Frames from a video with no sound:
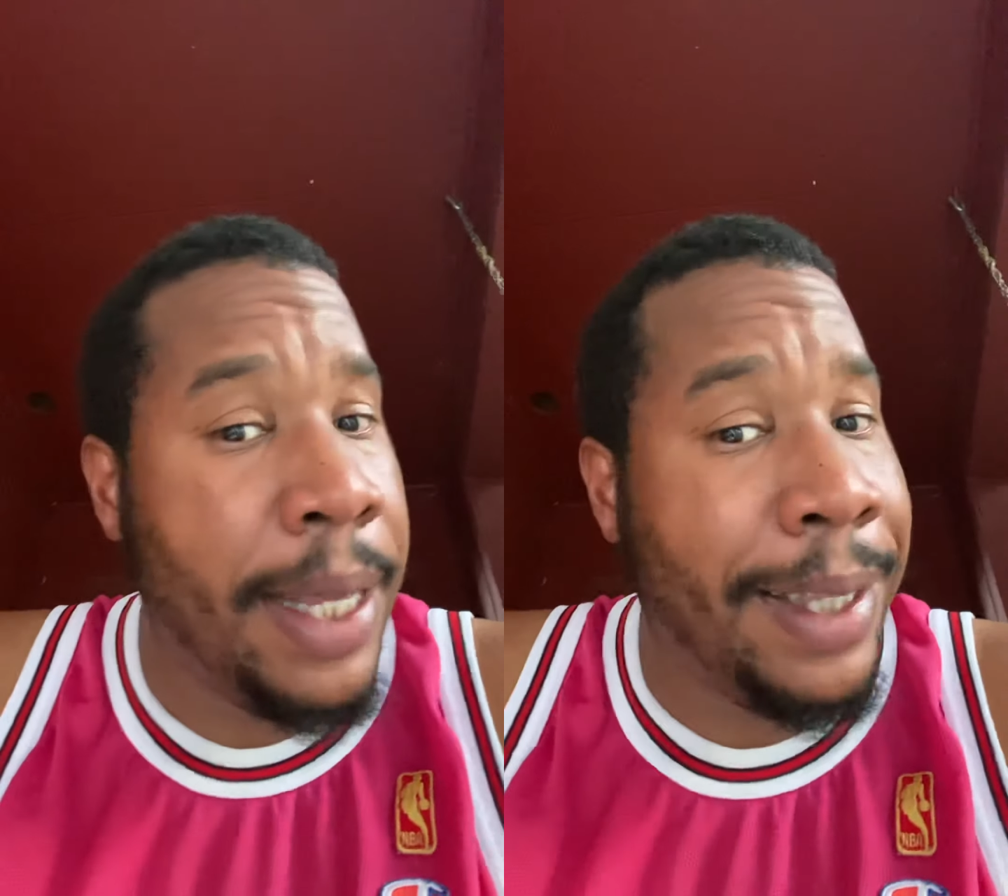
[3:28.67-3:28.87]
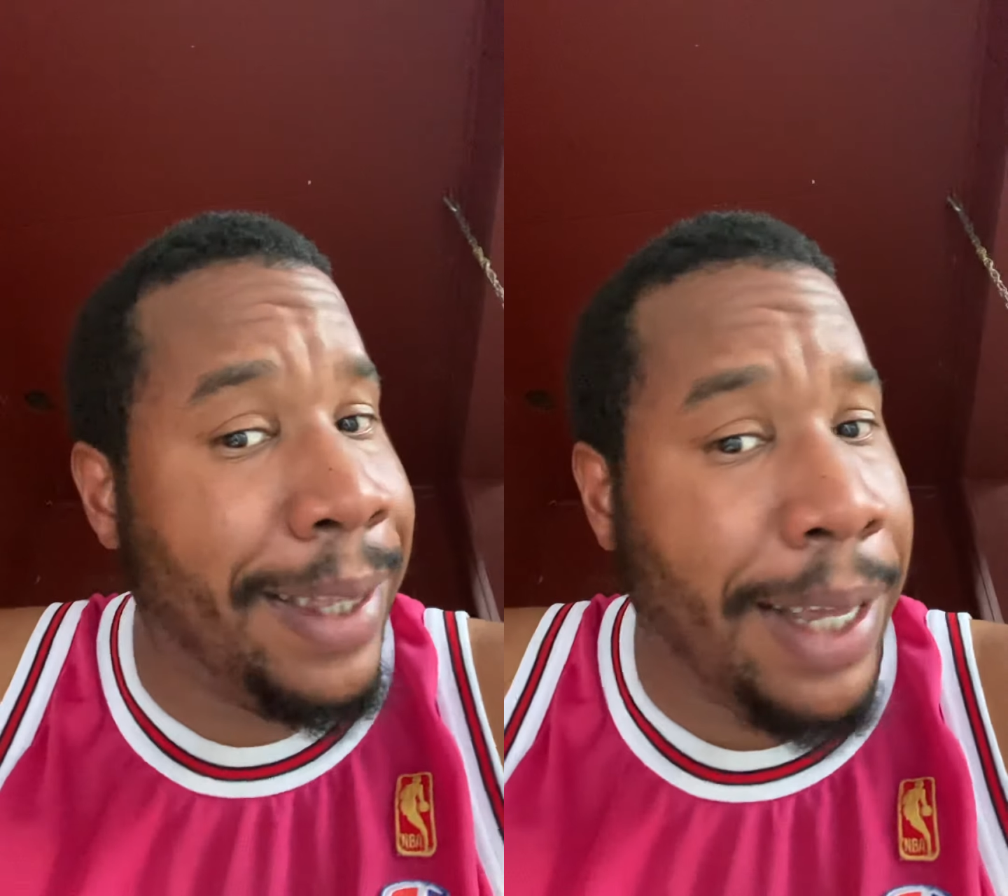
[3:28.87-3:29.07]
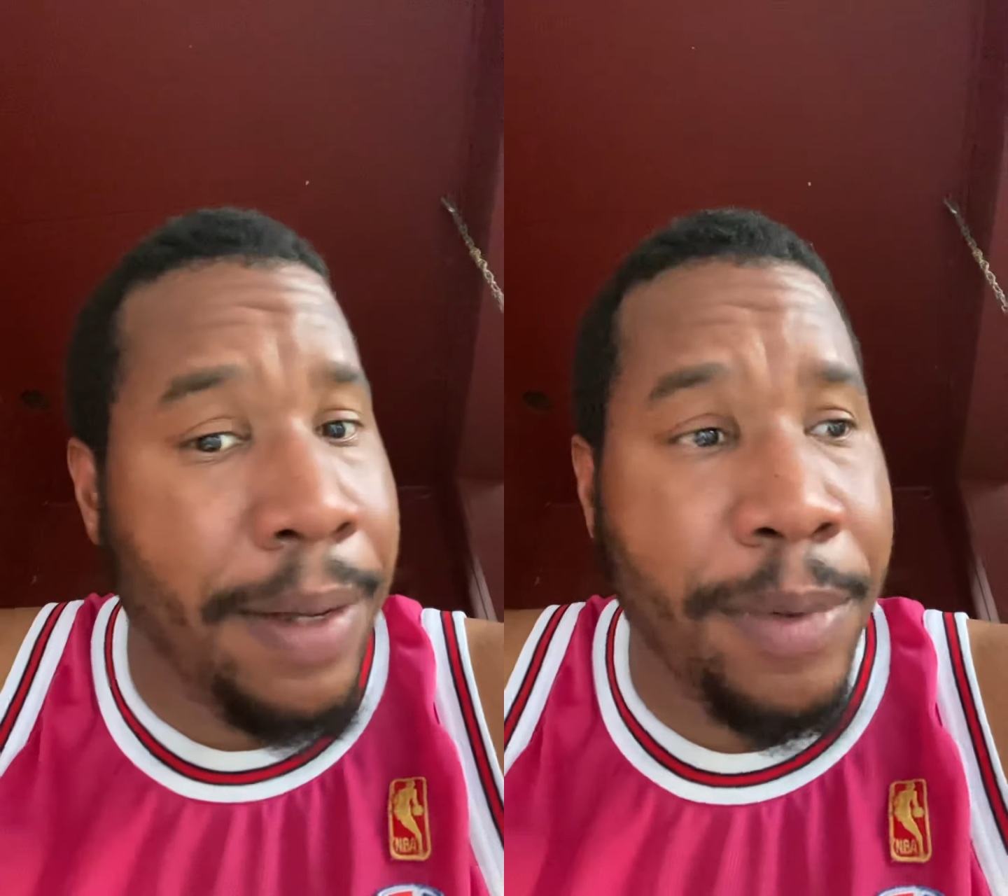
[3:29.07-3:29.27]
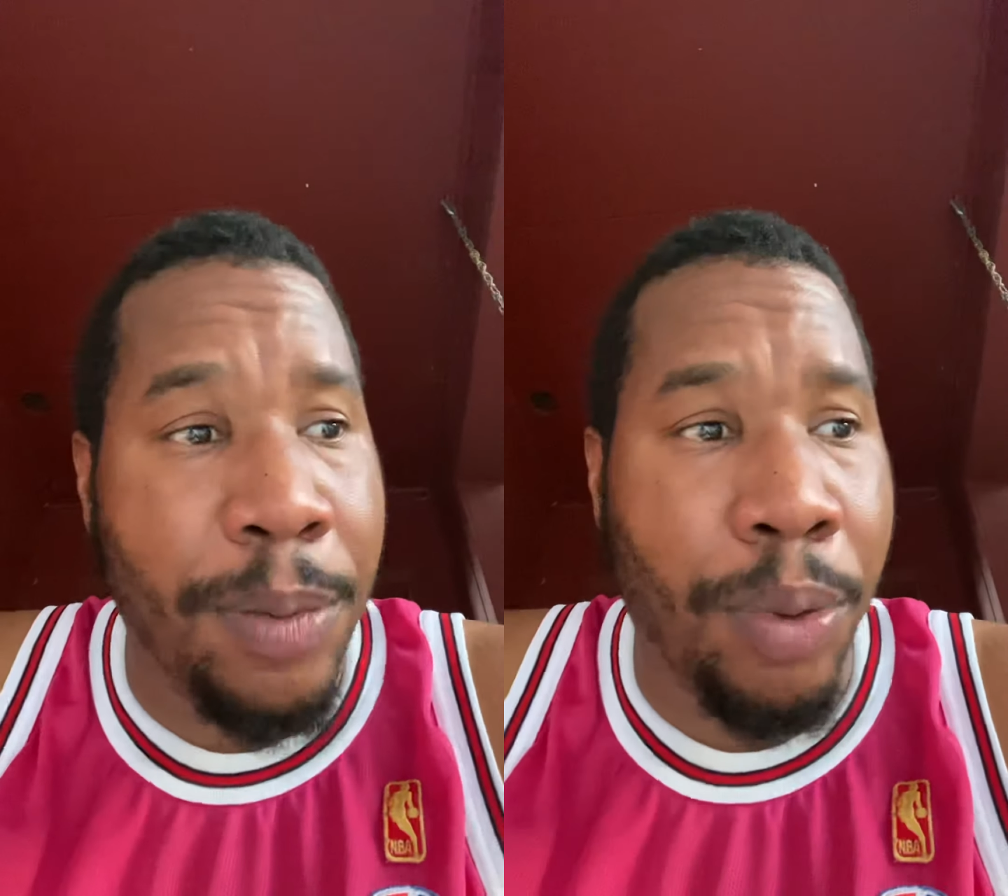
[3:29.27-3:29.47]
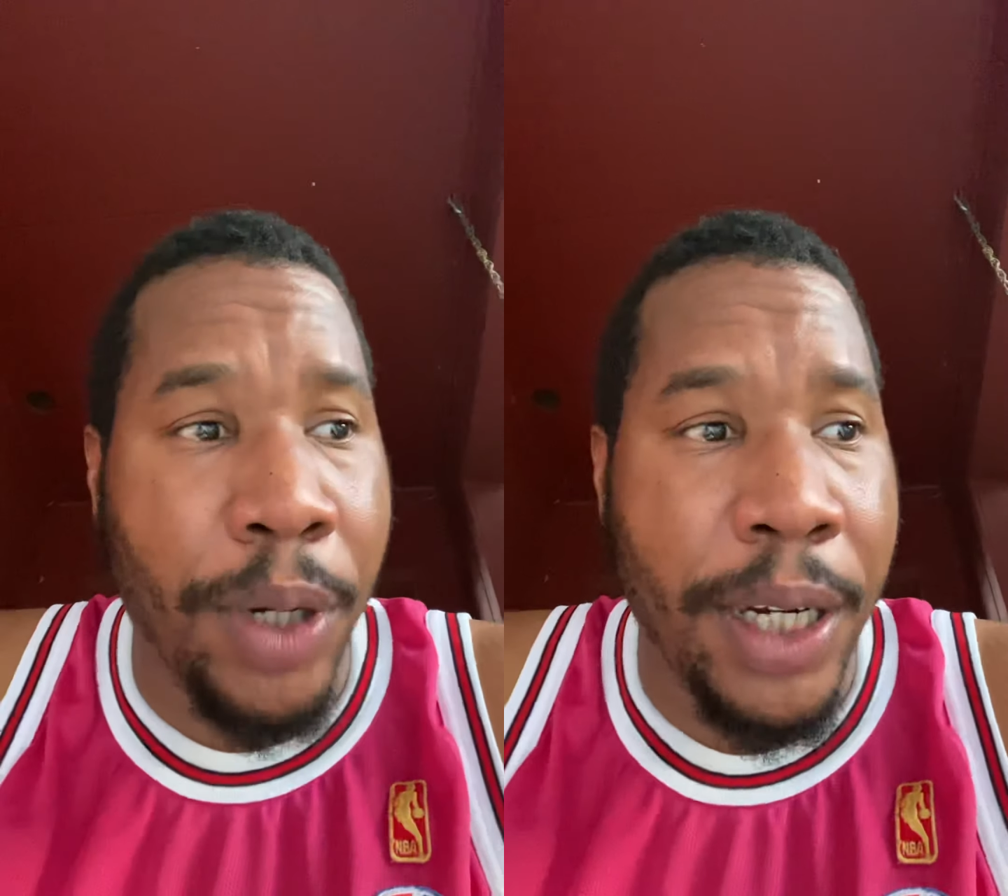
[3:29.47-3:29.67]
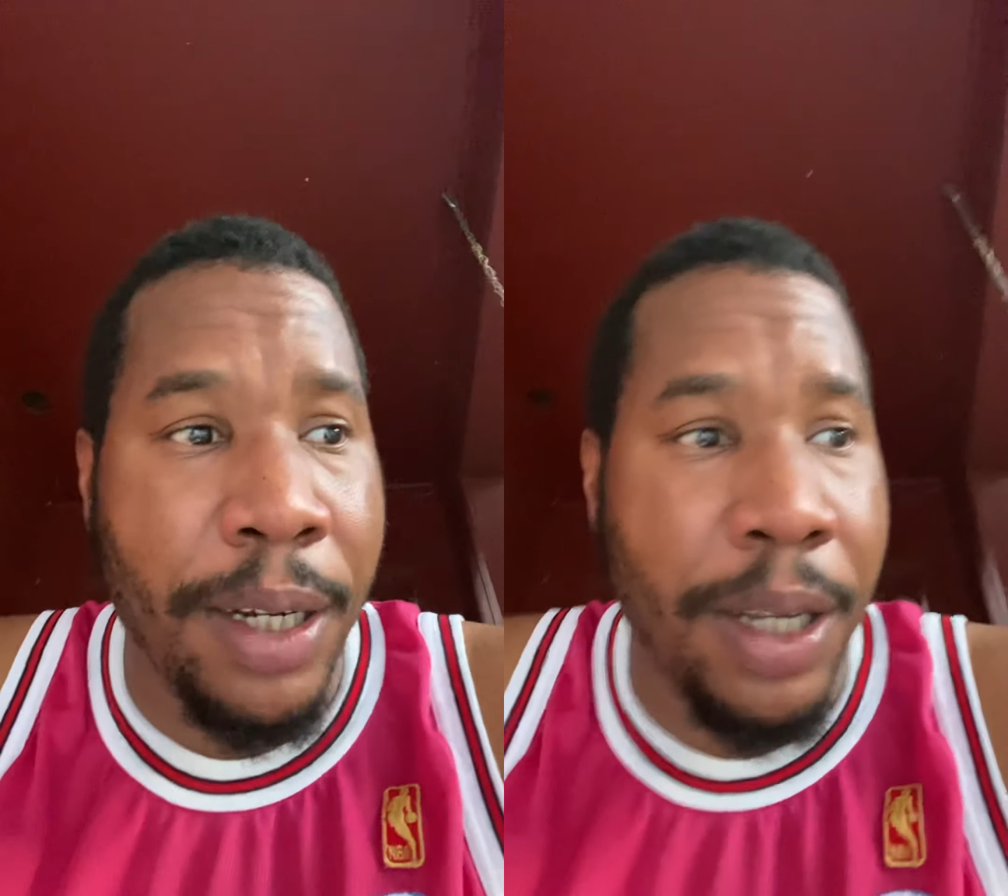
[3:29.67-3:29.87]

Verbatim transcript: Loves bringing